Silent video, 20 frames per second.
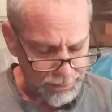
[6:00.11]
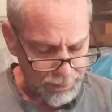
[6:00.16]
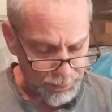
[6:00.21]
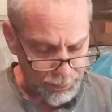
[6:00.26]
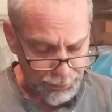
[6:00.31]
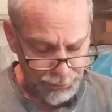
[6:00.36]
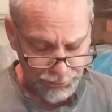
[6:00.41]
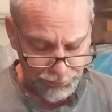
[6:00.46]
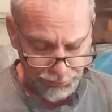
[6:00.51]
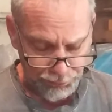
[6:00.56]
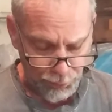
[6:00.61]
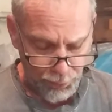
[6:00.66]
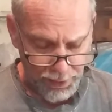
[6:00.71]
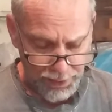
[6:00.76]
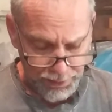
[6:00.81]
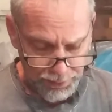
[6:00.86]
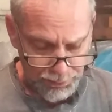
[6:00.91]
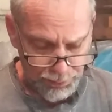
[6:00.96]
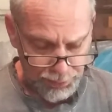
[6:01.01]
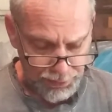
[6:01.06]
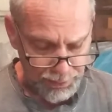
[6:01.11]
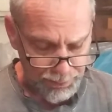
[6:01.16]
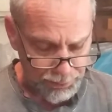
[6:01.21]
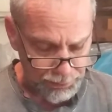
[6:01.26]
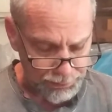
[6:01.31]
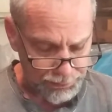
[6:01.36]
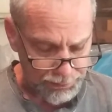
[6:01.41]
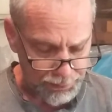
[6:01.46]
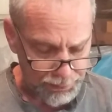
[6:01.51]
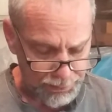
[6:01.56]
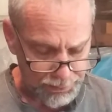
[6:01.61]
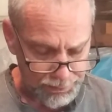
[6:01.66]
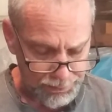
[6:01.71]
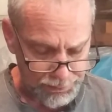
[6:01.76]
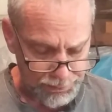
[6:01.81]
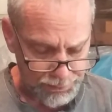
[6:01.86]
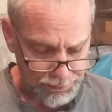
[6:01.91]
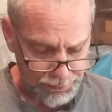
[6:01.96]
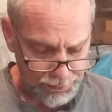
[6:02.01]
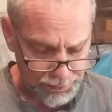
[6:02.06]
persuaded people to
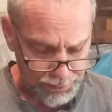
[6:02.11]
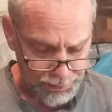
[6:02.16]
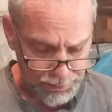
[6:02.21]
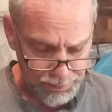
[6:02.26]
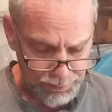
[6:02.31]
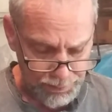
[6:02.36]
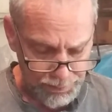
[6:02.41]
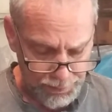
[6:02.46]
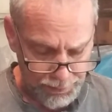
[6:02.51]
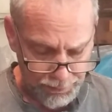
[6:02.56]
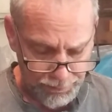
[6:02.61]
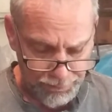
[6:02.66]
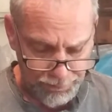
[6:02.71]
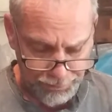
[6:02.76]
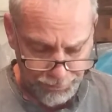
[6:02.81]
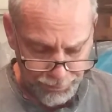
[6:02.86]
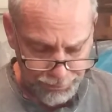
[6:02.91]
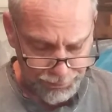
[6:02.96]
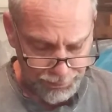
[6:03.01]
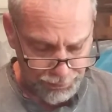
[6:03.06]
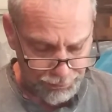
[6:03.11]
convert to